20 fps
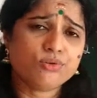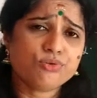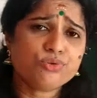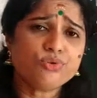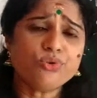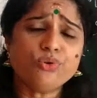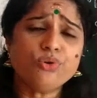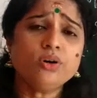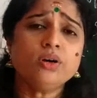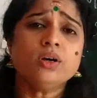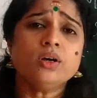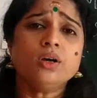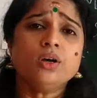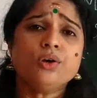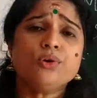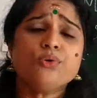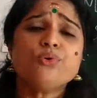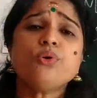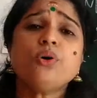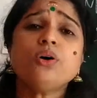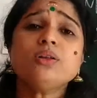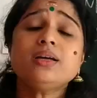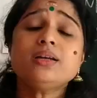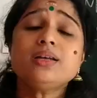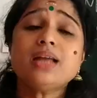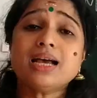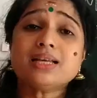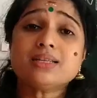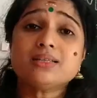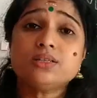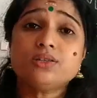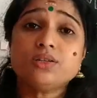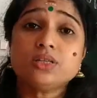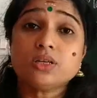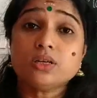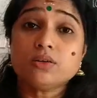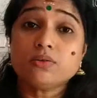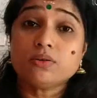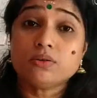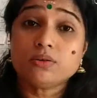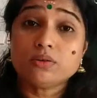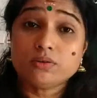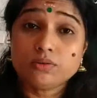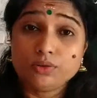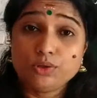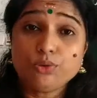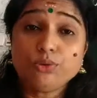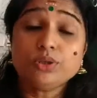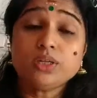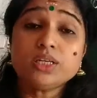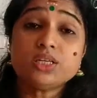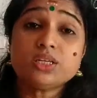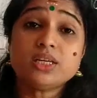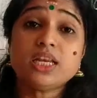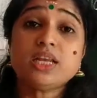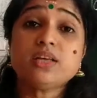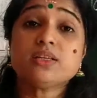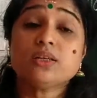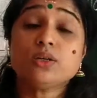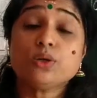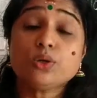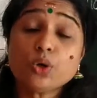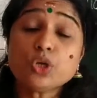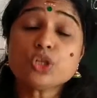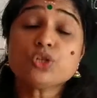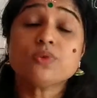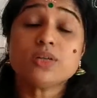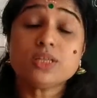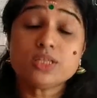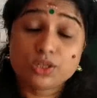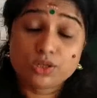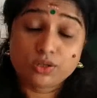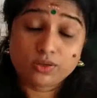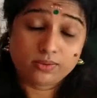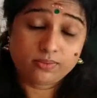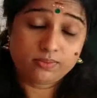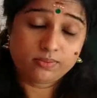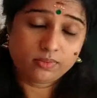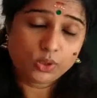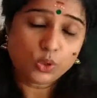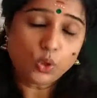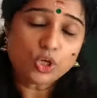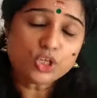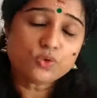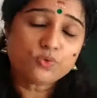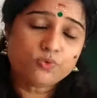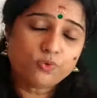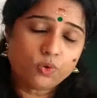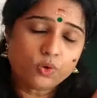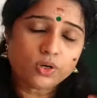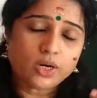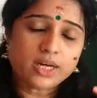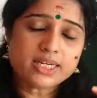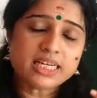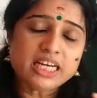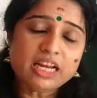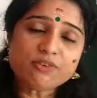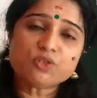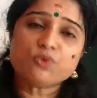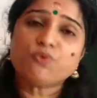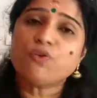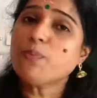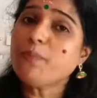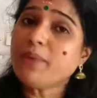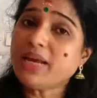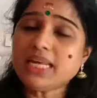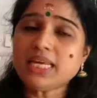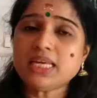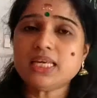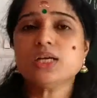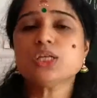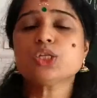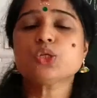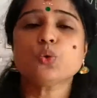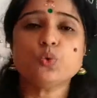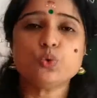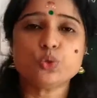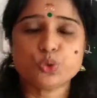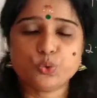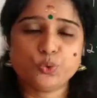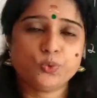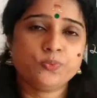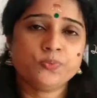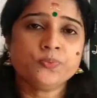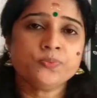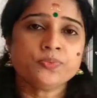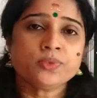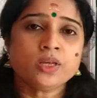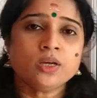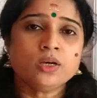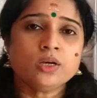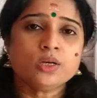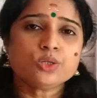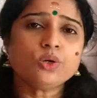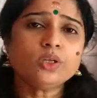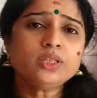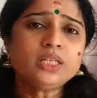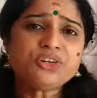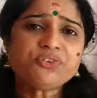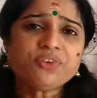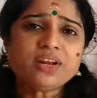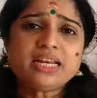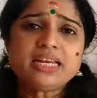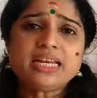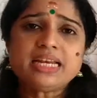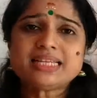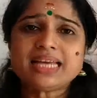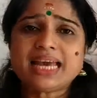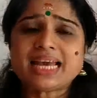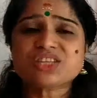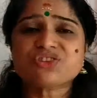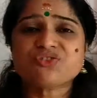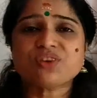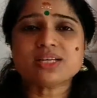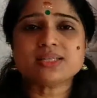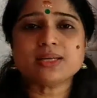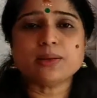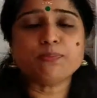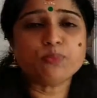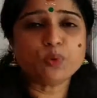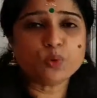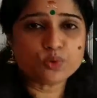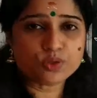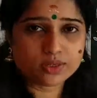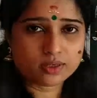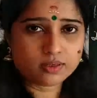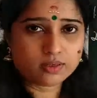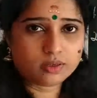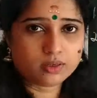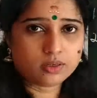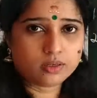So you know that as it is it grows for at least for many years also. So the tree needs extra support.